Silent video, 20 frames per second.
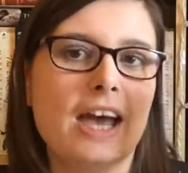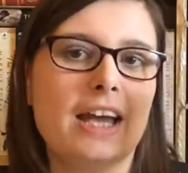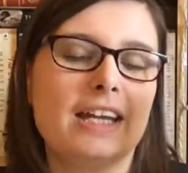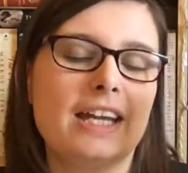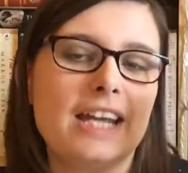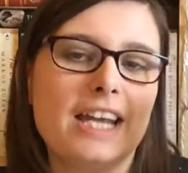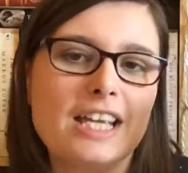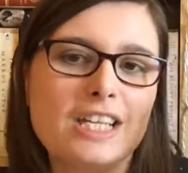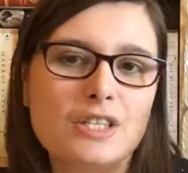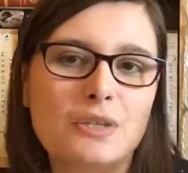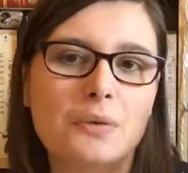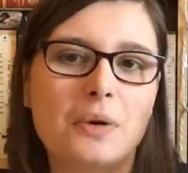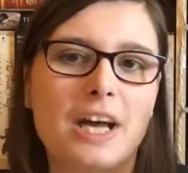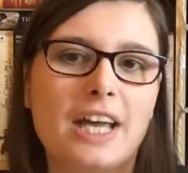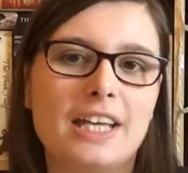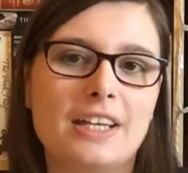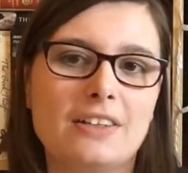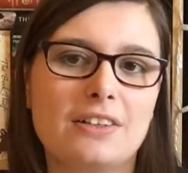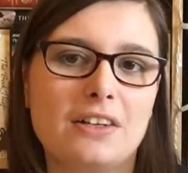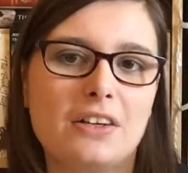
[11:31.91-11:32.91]
And it is
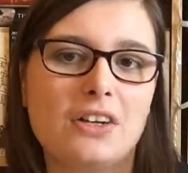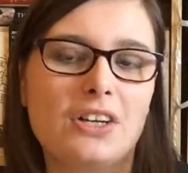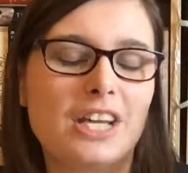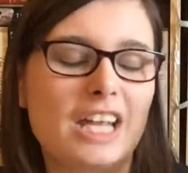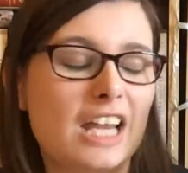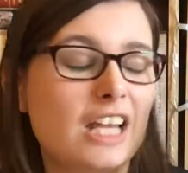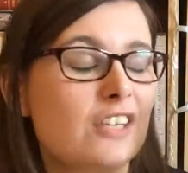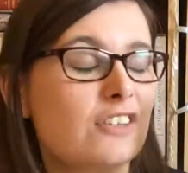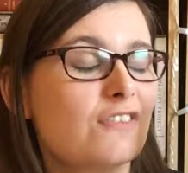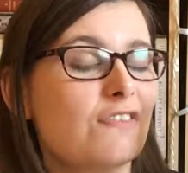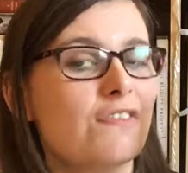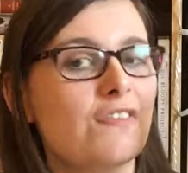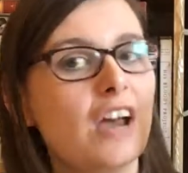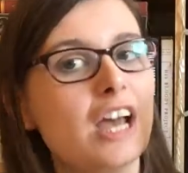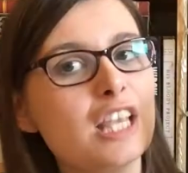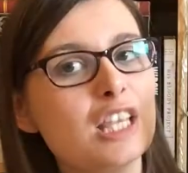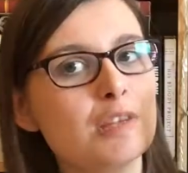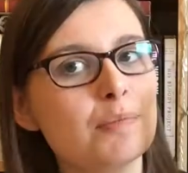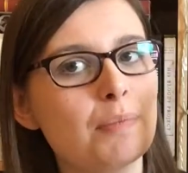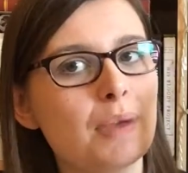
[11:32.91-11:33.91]
quite good, it's
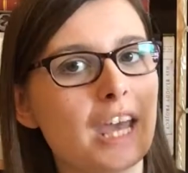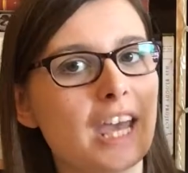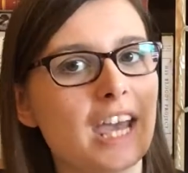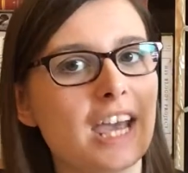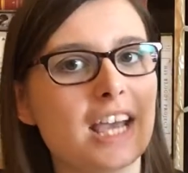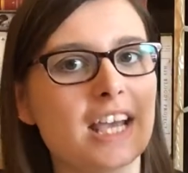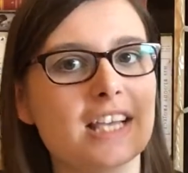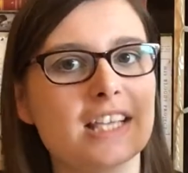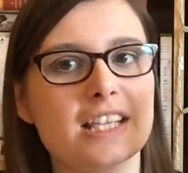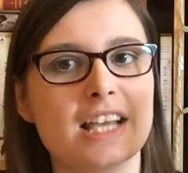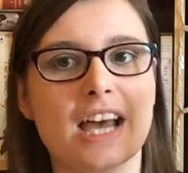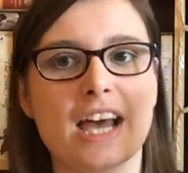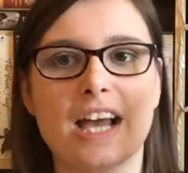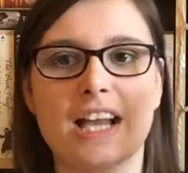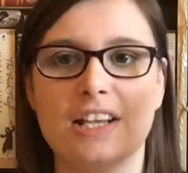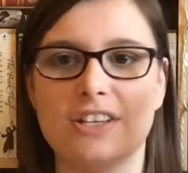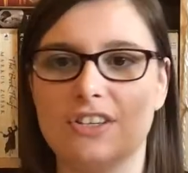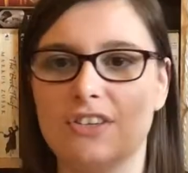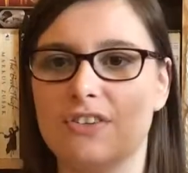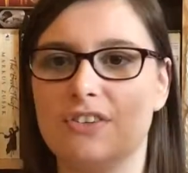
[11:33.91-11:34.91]
fast paced,
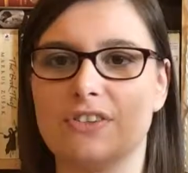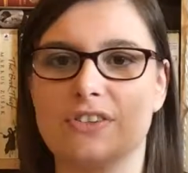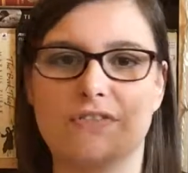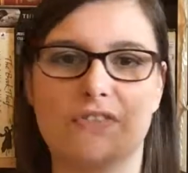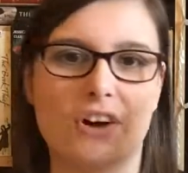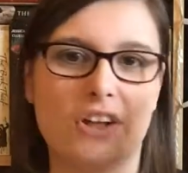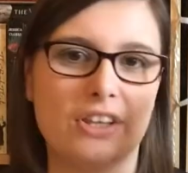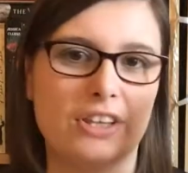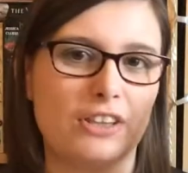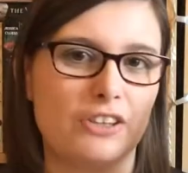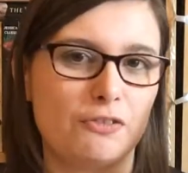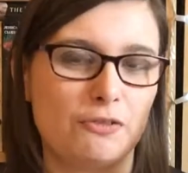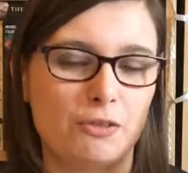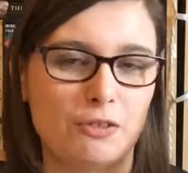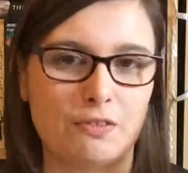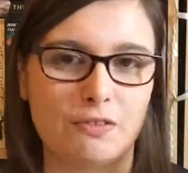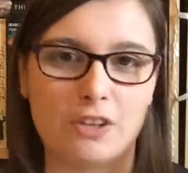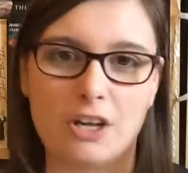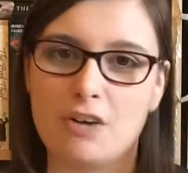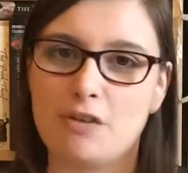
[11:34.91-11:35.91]
and you just fall in love
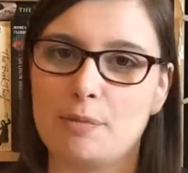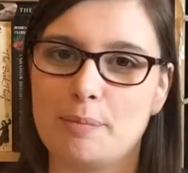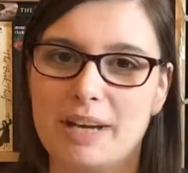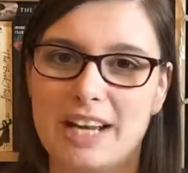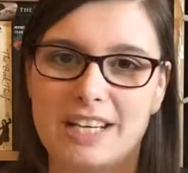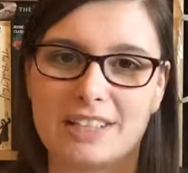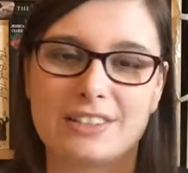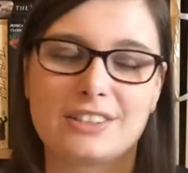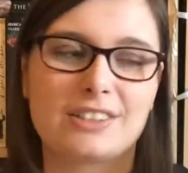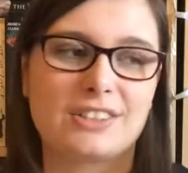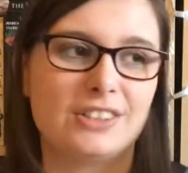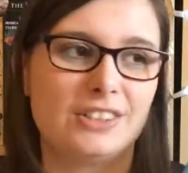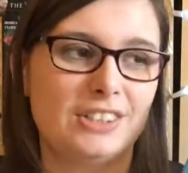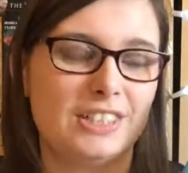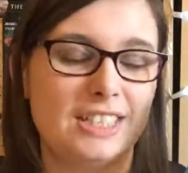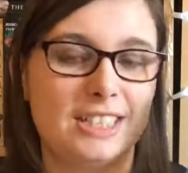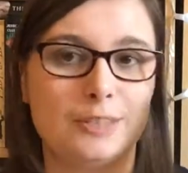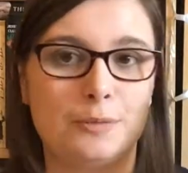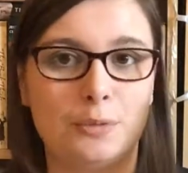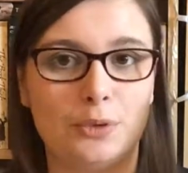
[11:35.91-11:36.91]
with Flora Banks because
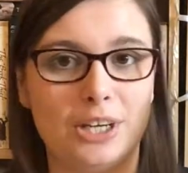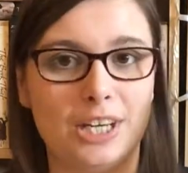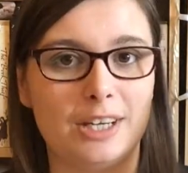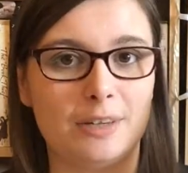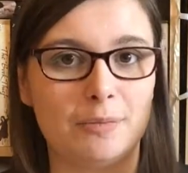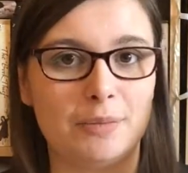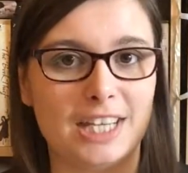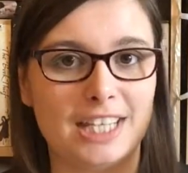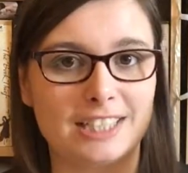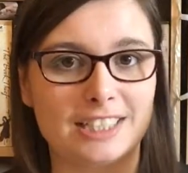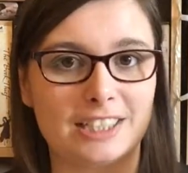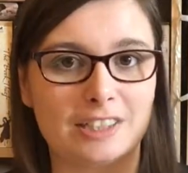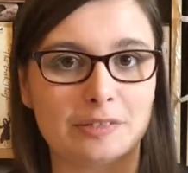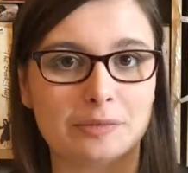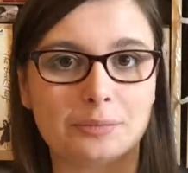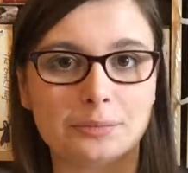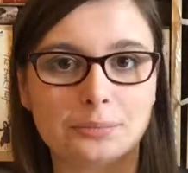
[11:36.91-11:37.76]
she's pretty amazing.